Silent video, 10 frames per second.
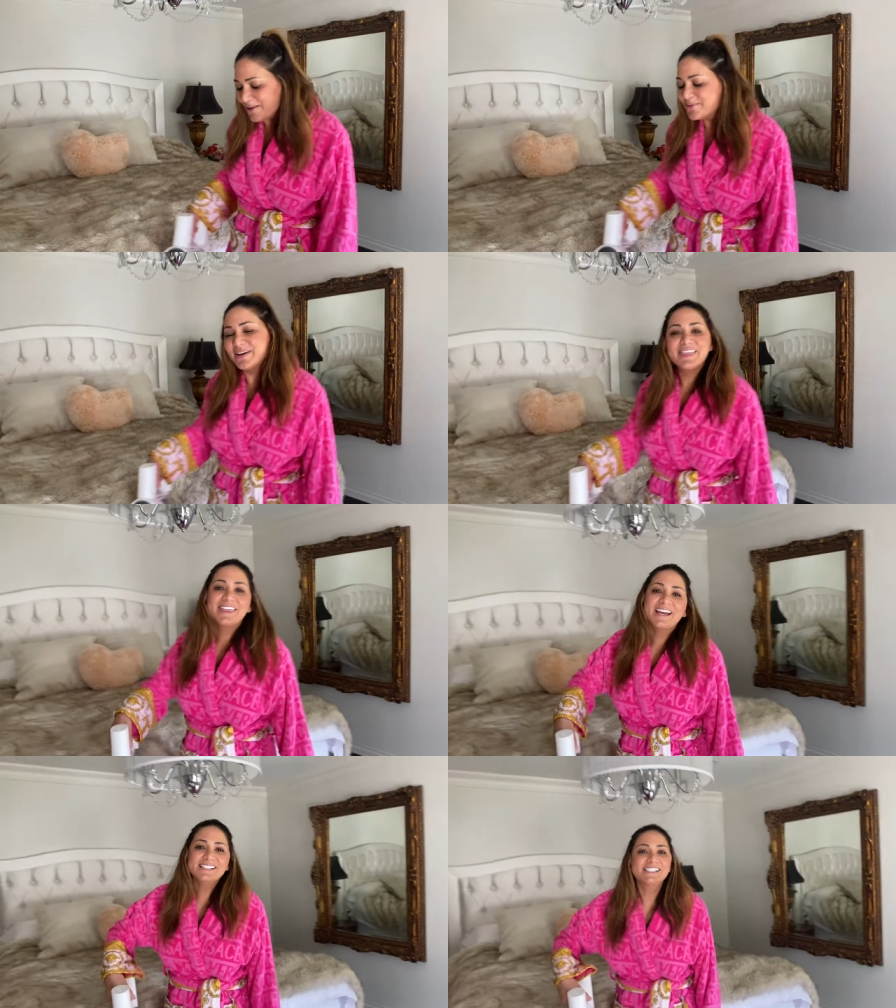With
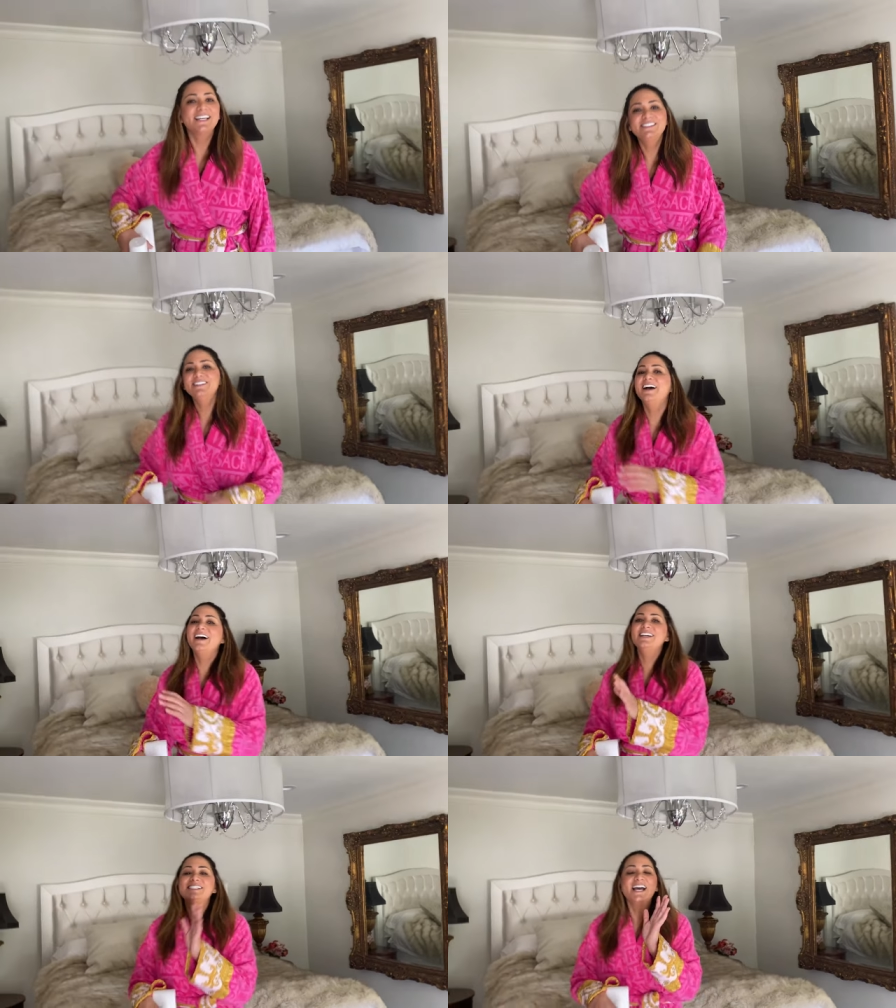that said, you
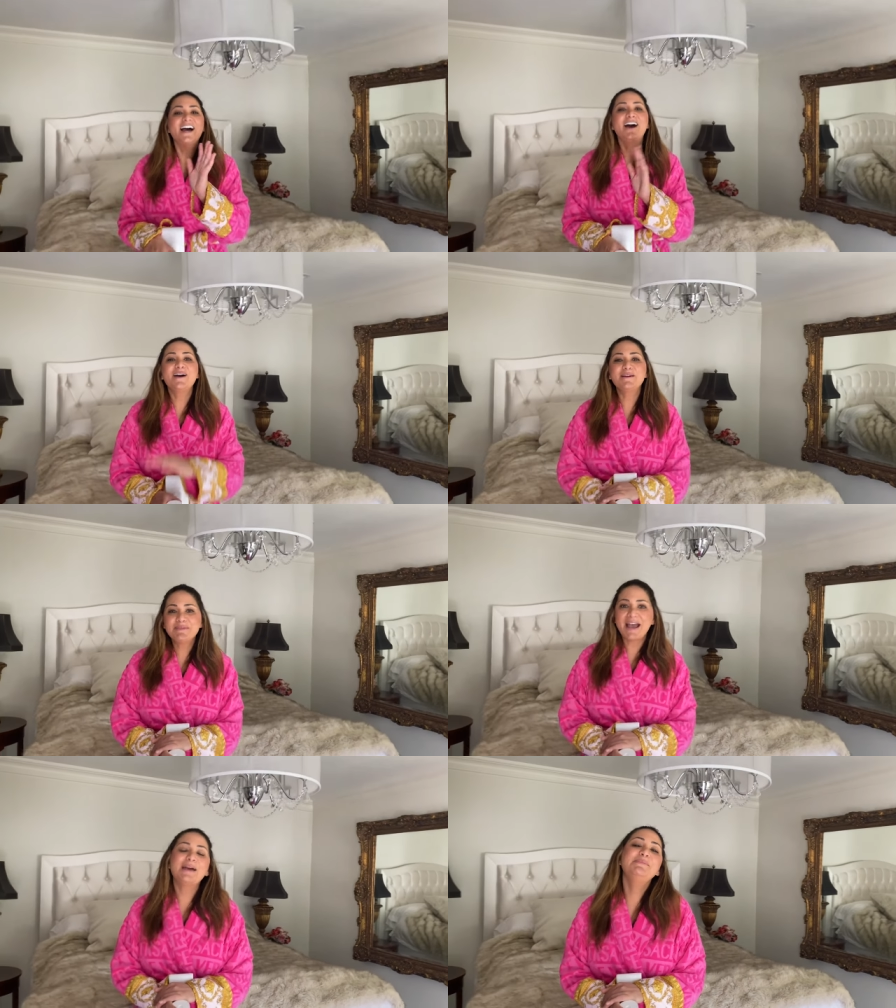guys, um,
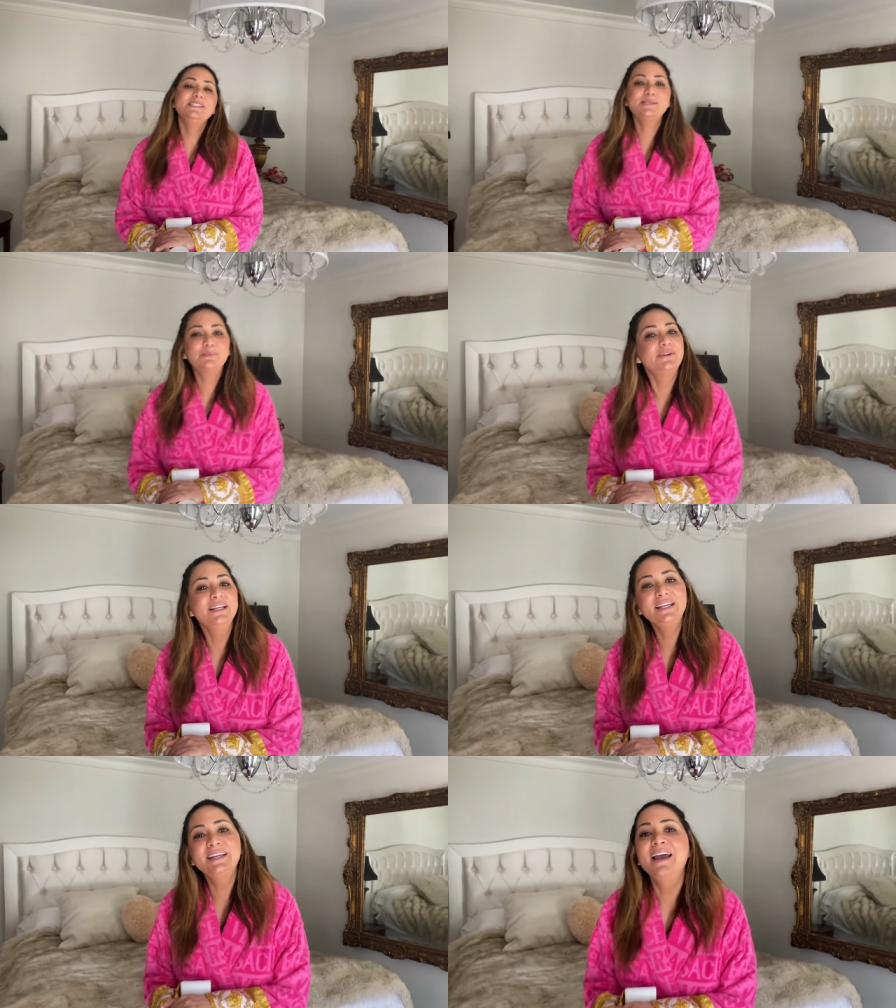happy
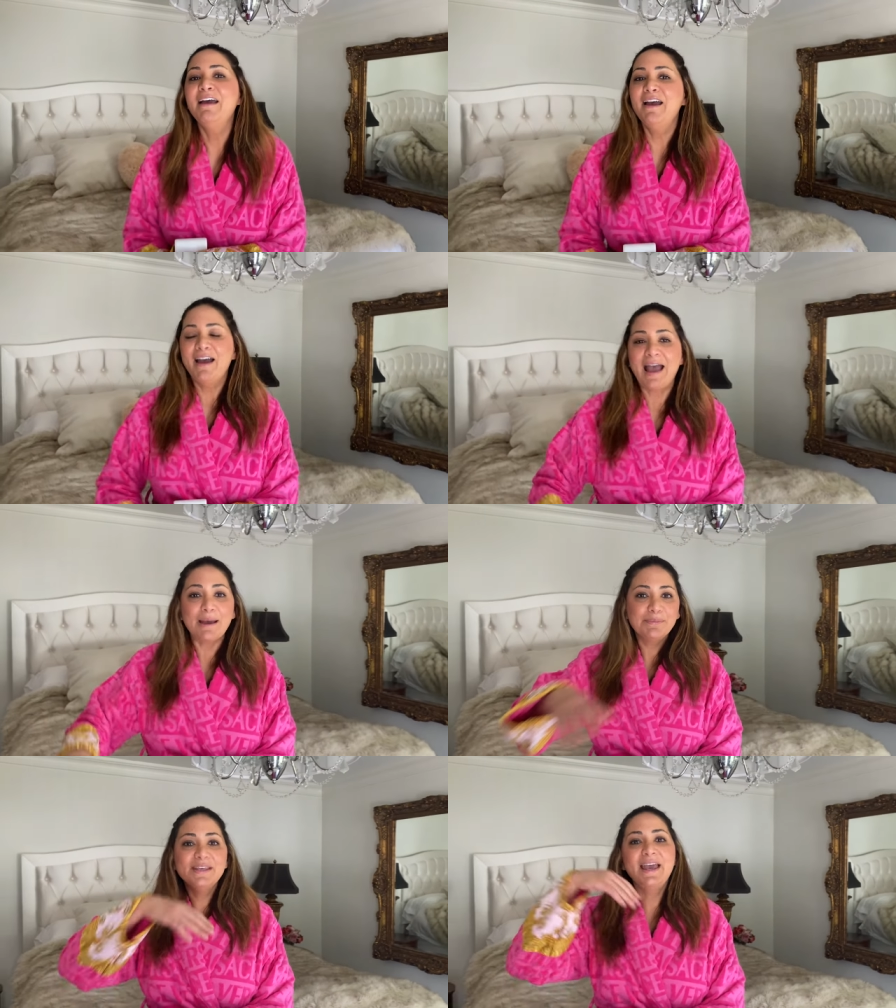spring,
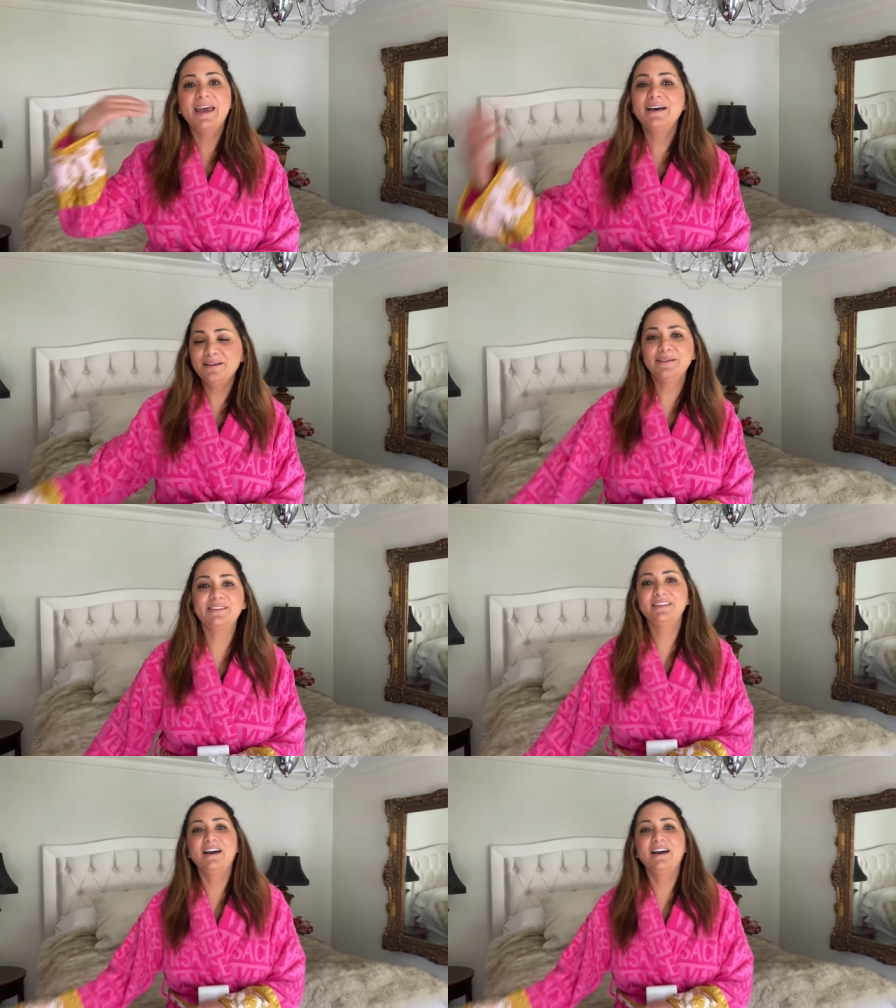happy health.